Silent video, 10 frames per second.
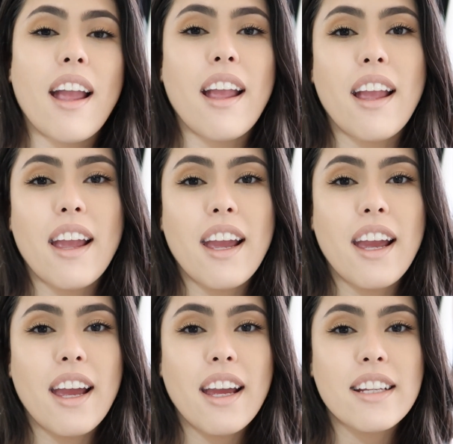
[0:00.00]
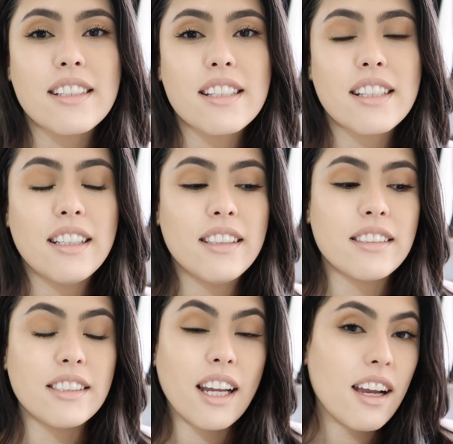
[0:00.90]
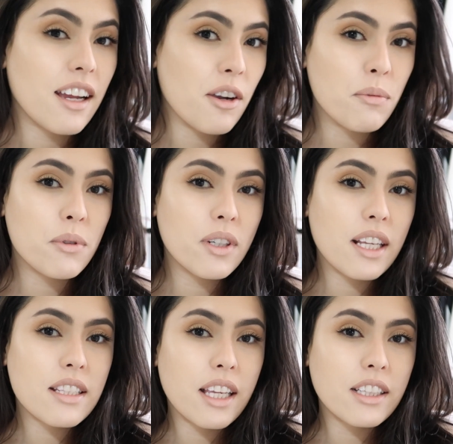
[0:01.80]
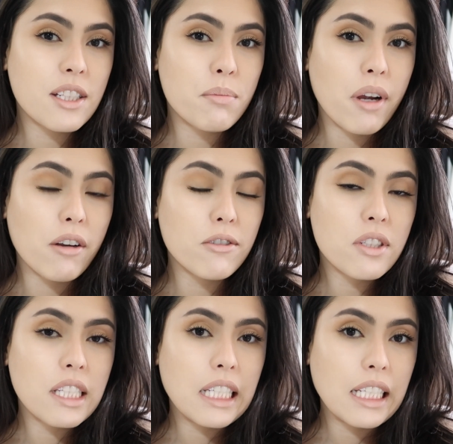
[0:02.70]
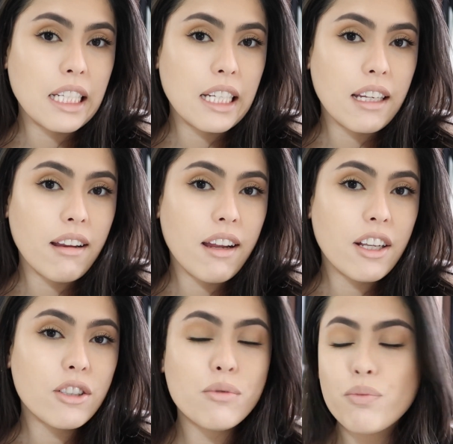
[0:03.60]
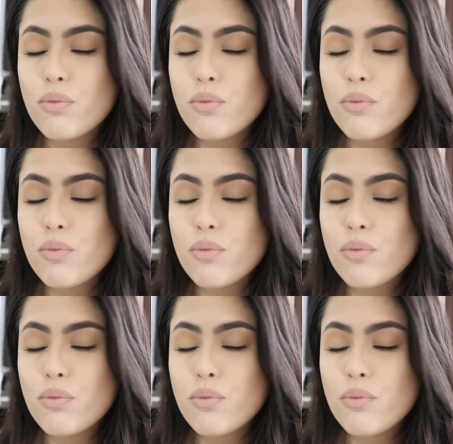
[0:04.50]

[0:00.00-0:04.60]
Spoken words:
And yeah, I hope you guys like this brow routine.